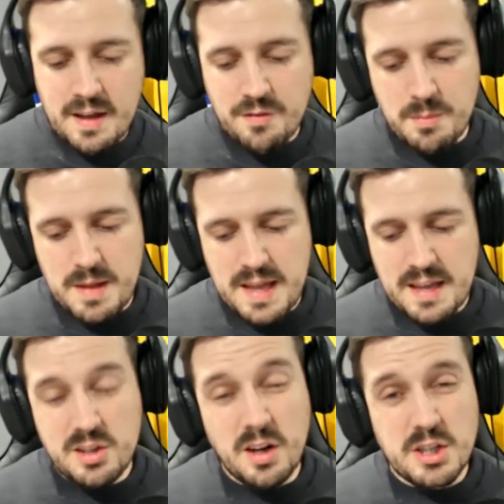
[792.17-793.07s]
For
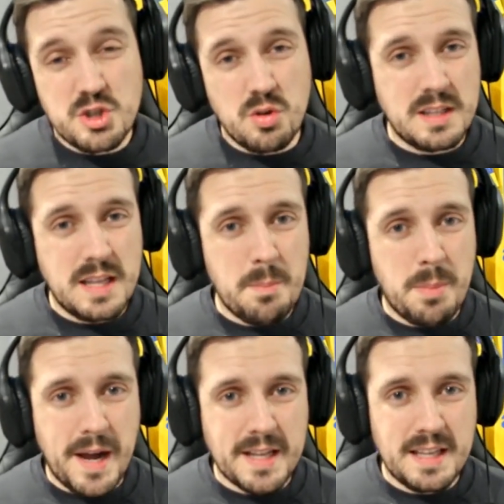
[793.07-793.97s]
me, I thought he struggled to
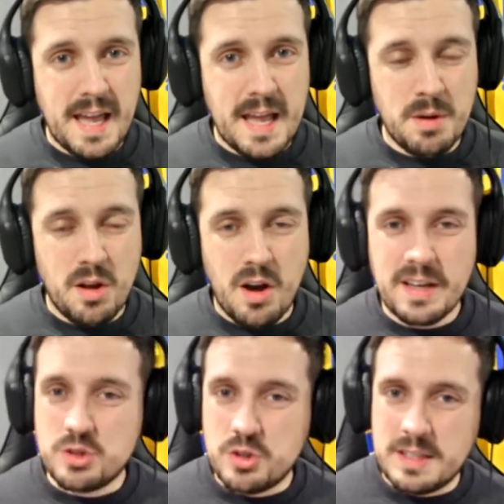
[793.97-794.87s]
impact the game a lot.
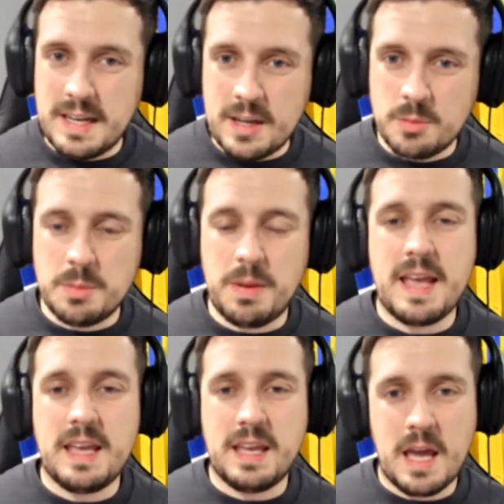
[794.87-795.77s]
He tried to link up to
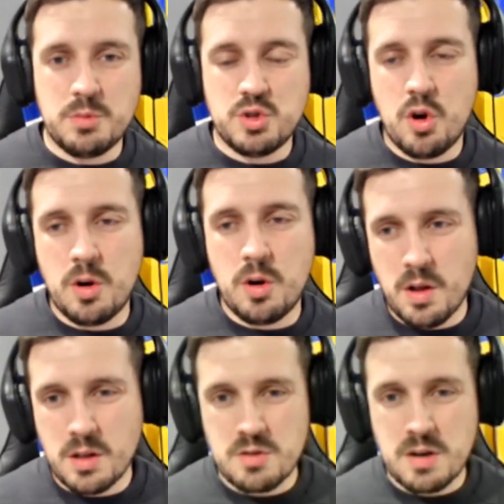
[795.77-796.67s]
play. He came short,
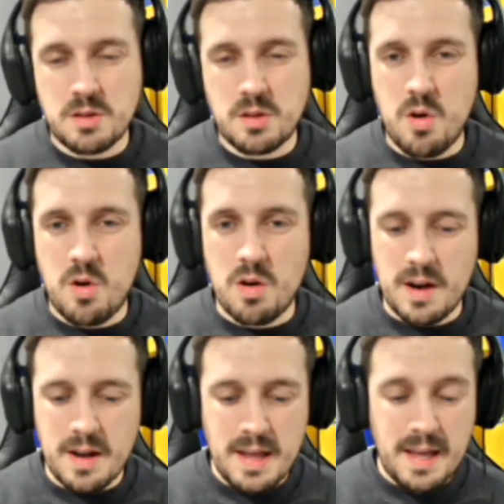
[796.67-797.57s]
balls around the
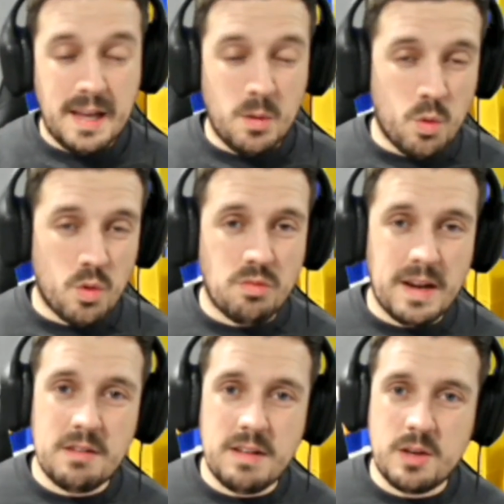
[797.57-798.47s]
corner. He'd one
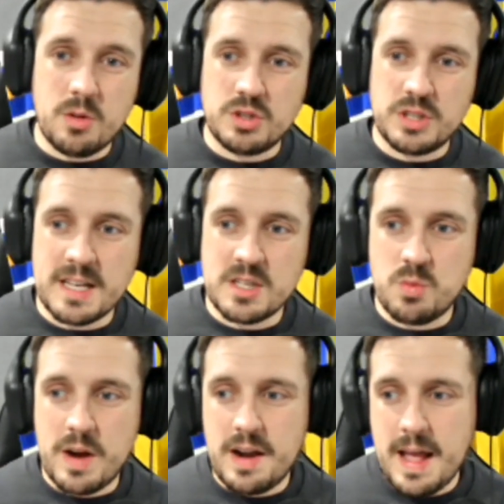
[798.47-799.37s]
really, really good chance
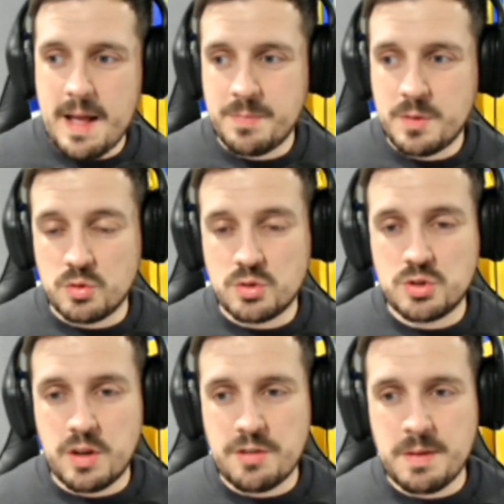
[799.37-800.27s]
where good
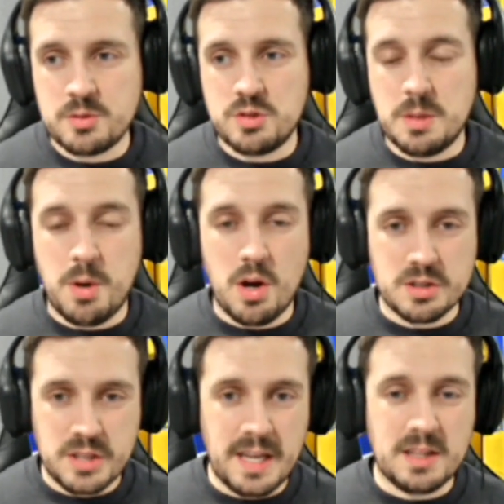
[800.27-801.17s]
strike from outside the
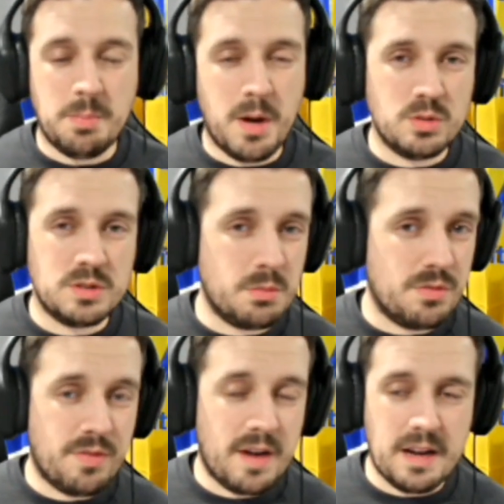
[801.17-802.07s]
box, hit the post. He
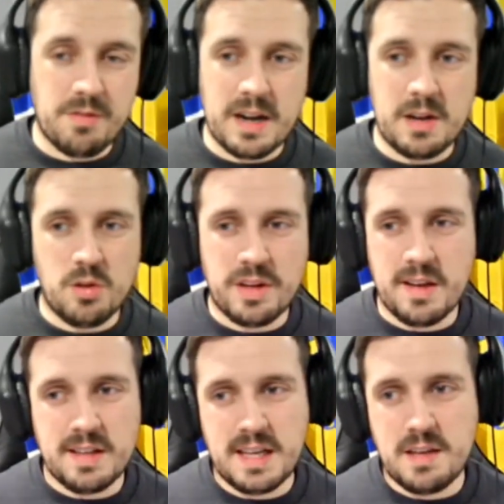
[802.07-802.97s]
was very, very
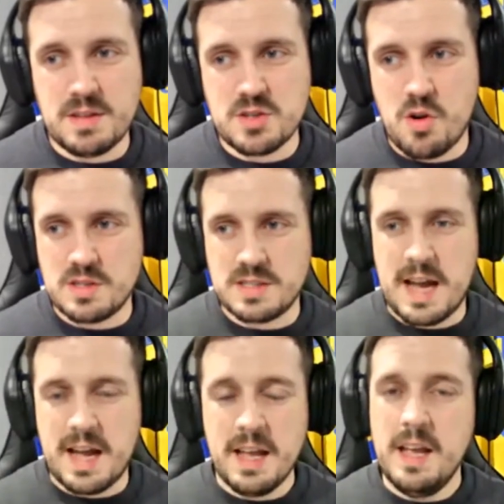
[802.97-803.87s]
unlucky. I think if he scores
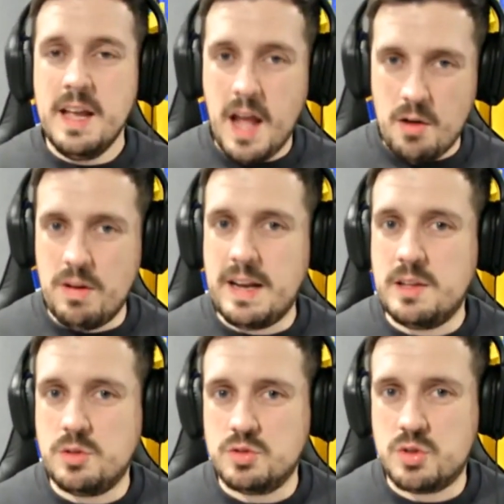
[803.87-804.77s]
that, it
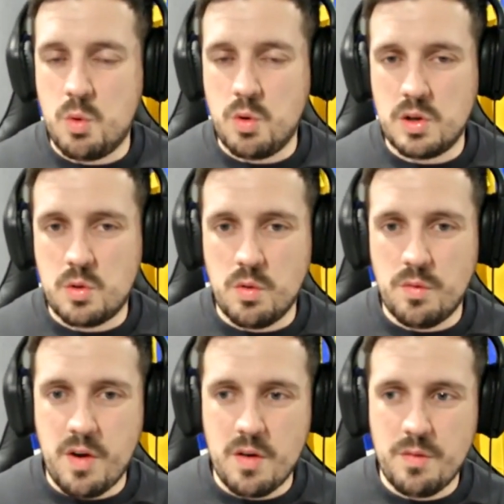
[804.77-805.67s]
really does the world of
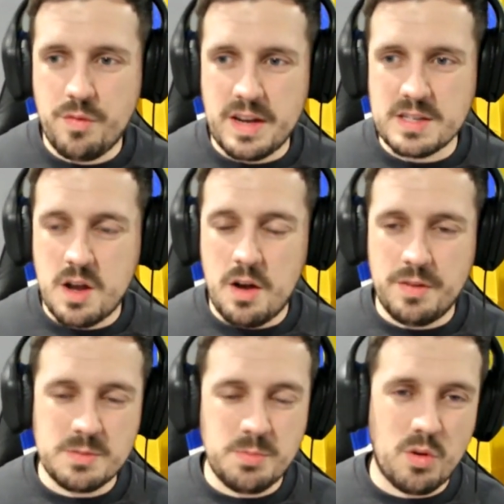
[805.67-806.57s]
good for his
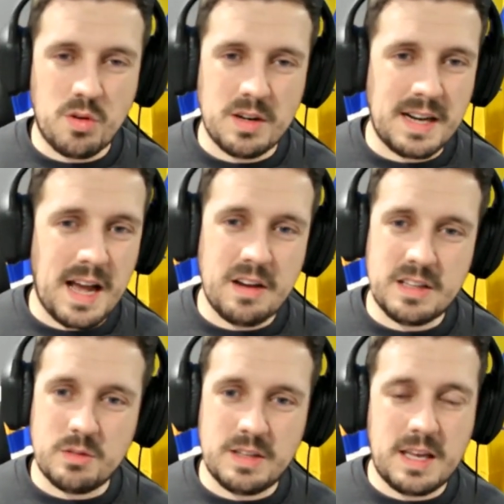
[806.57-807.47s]
confidence. But other than that, I
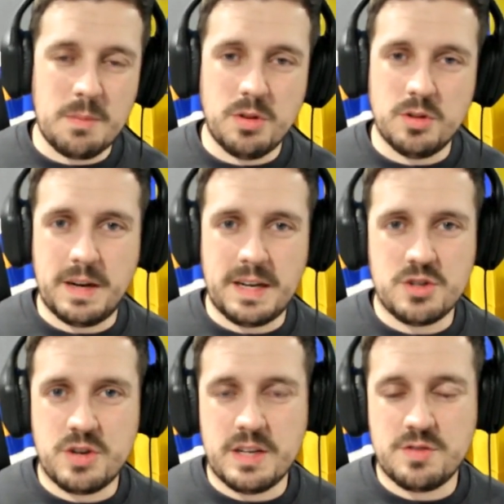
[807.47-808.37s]
don't think he pulled up any
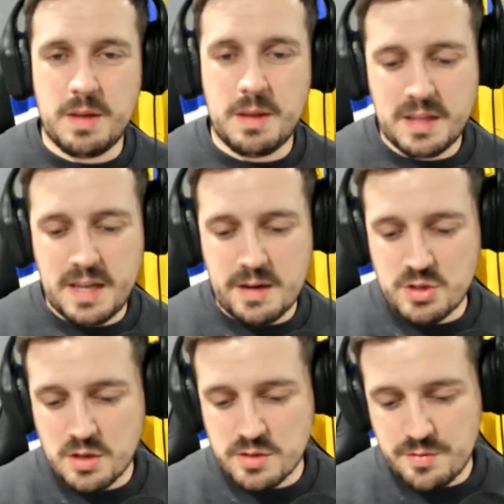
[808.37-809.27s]
trace for me. Matteo
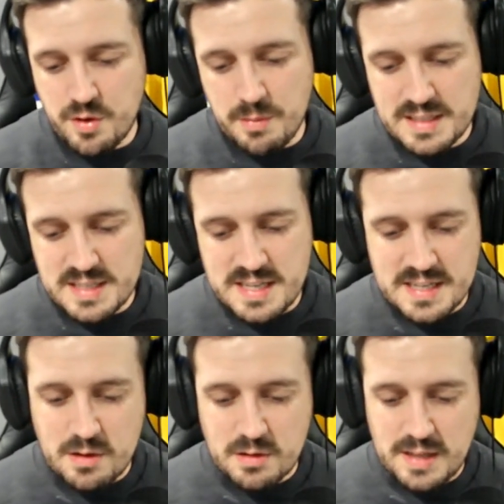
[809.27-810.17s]
Joseph, I went to
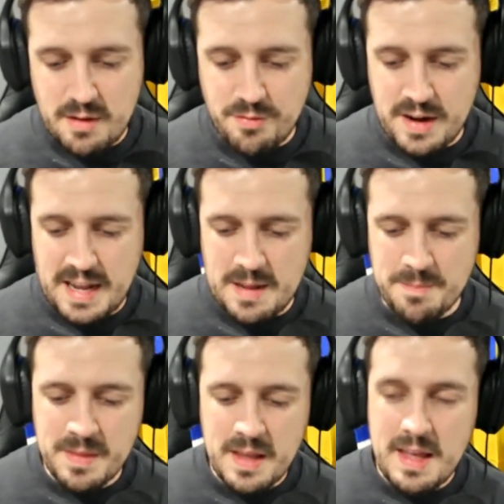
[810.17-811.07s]
6 out of 10 for
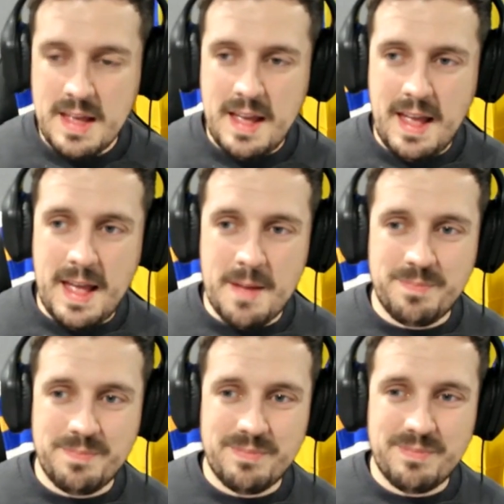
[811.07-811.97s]
him.
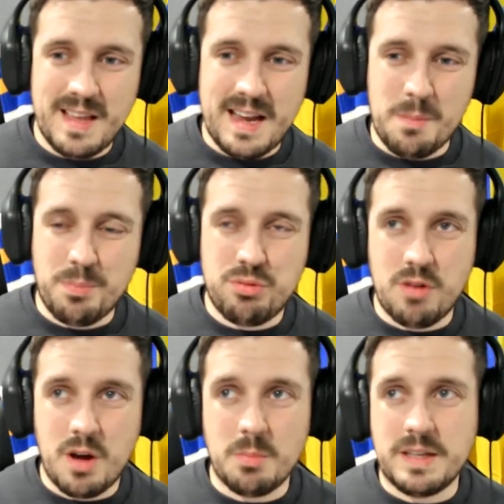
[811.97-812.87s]
And it
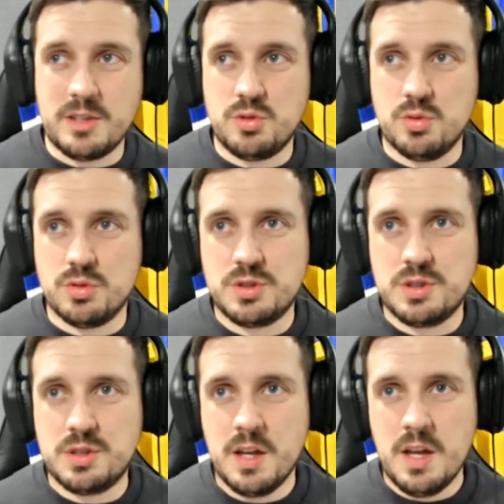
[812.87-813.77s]
probably
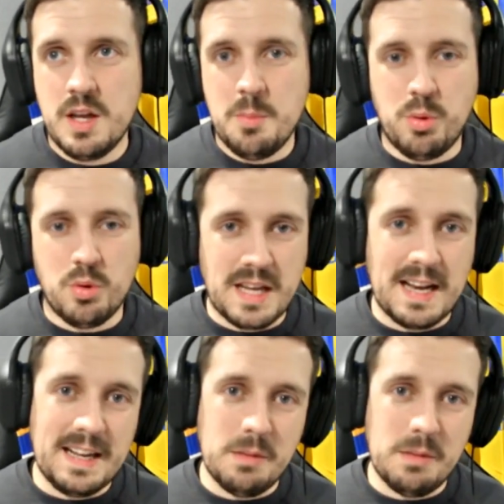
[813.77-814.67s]
just put
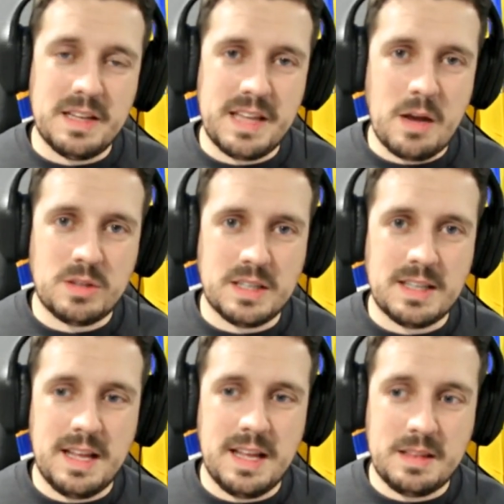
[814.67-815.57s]
that little bit of doubt
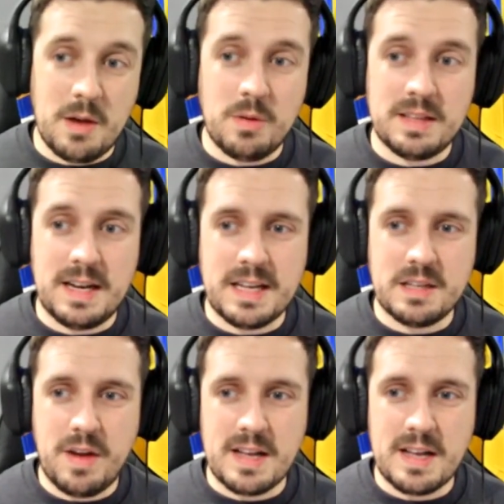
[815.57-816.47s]
in the
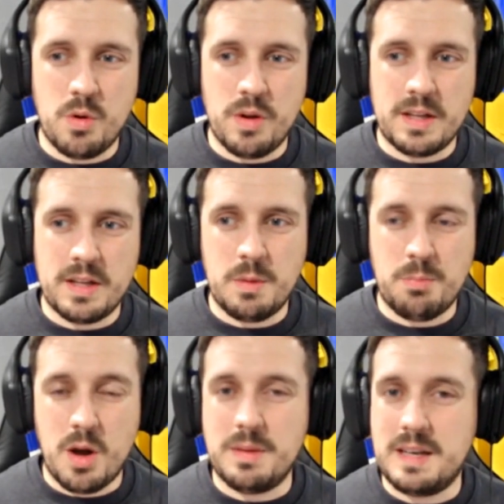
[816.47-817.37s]
Leeds fans' mind that we
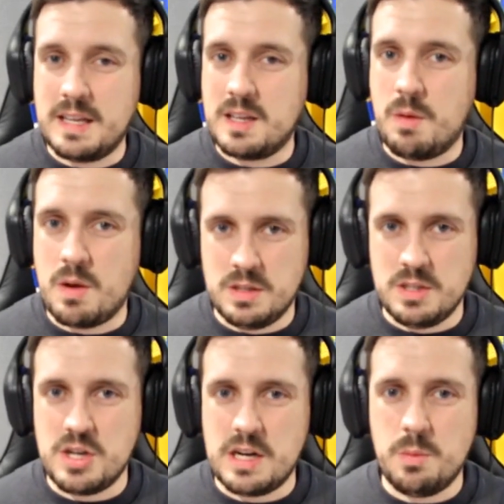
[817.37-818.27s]
probably need to go out in
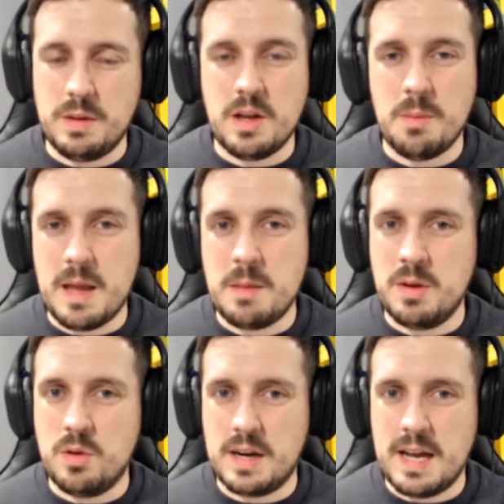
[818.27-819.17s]
the January window and
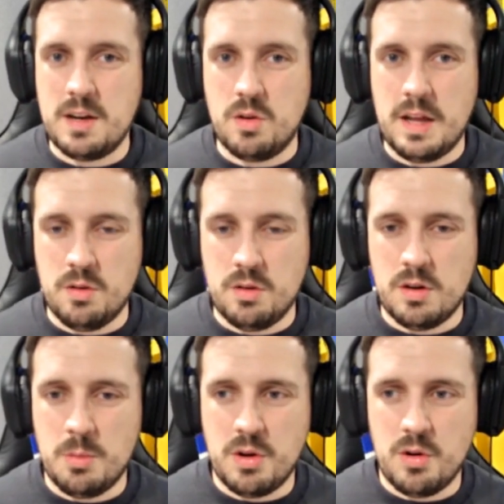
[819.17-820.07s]
maybe looking at
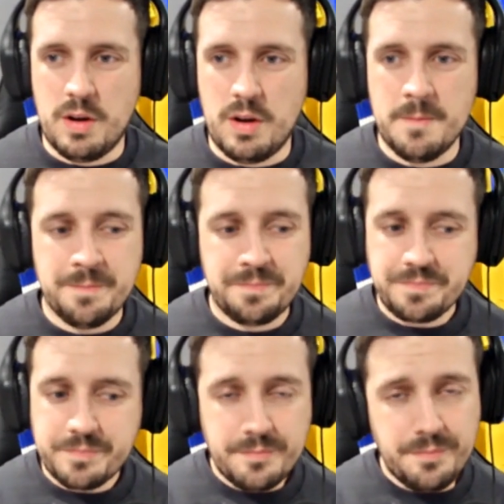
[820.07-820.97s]
another number 9.
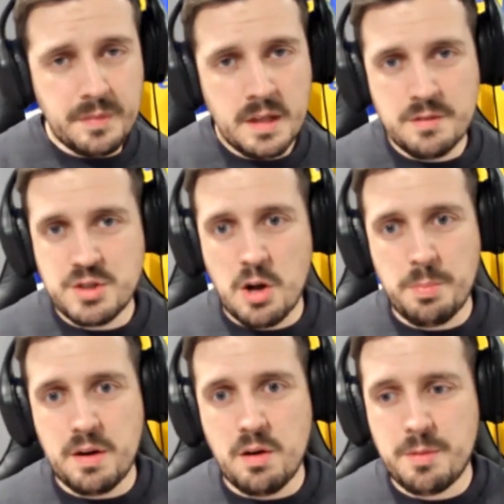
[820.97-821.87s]
If Joe
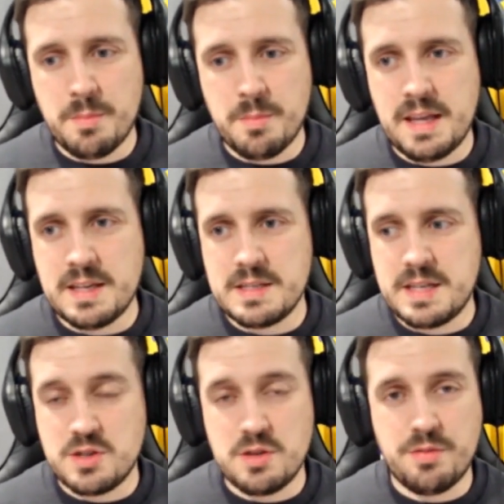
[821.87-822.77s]
Pirro for me
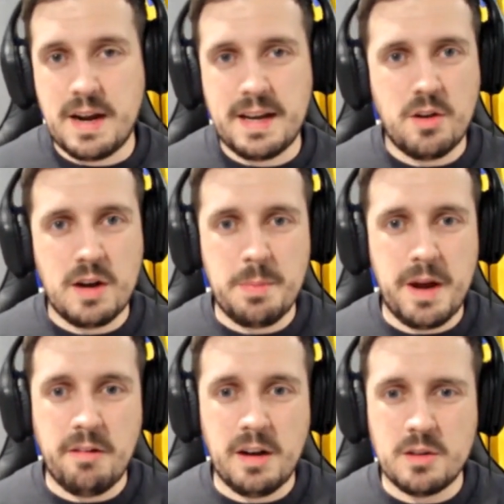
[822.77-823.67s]
is injured for any kind of
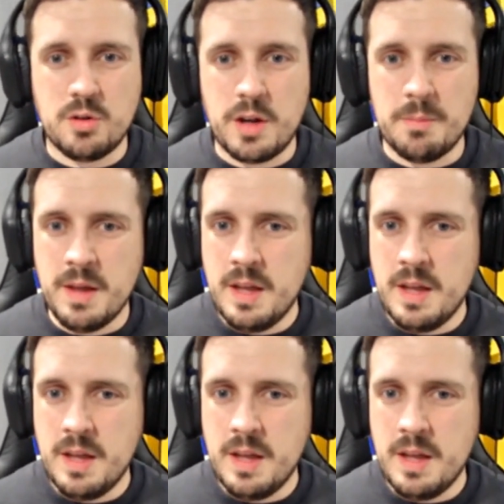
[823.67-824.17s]
period of time,